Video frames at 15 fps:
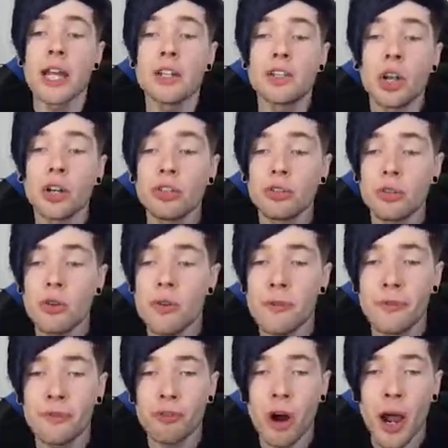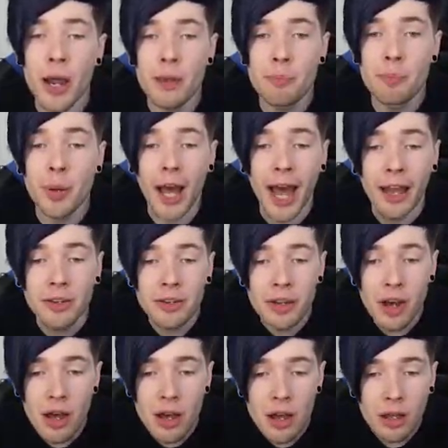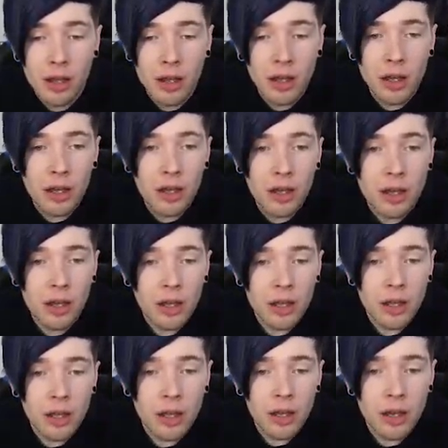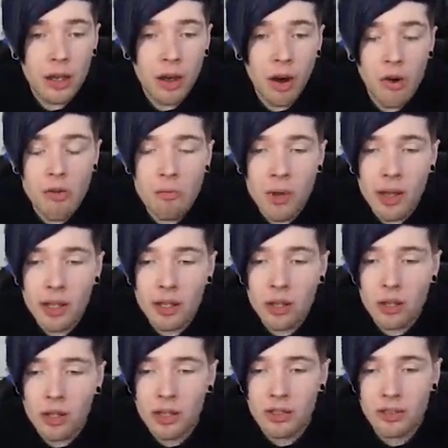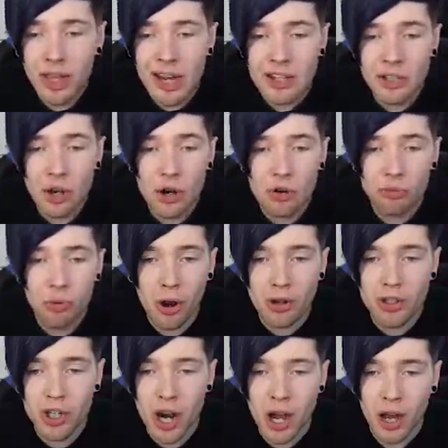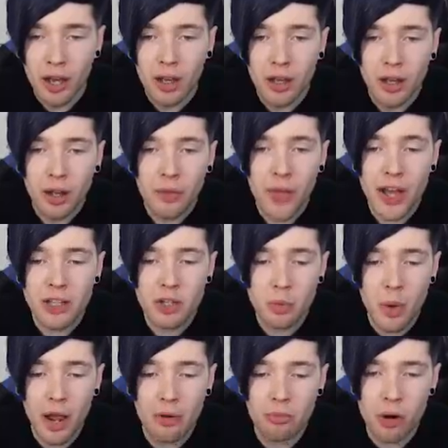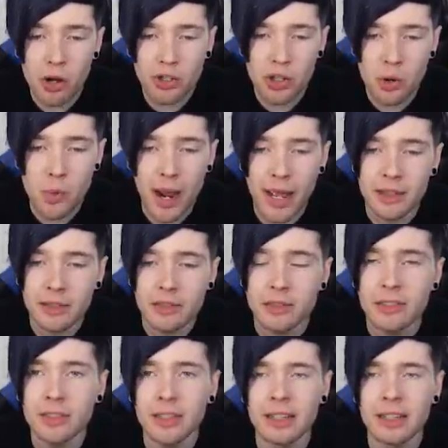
industrial fried panda? Oh my goodness, they took Roger. That's where Roger went.